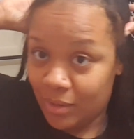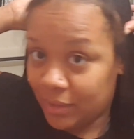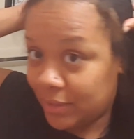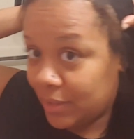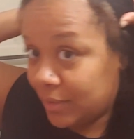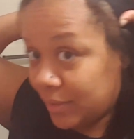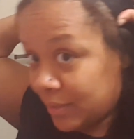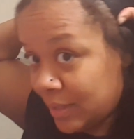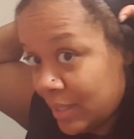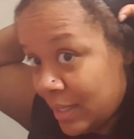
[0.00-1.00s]
on to
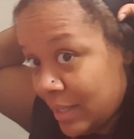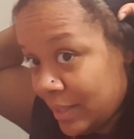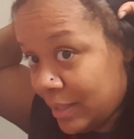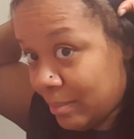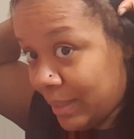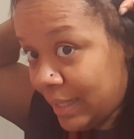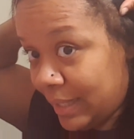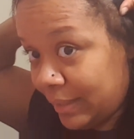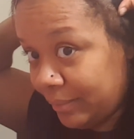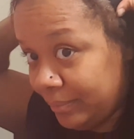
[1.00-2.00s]
the
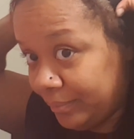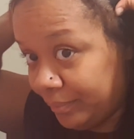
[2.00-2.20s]
beginning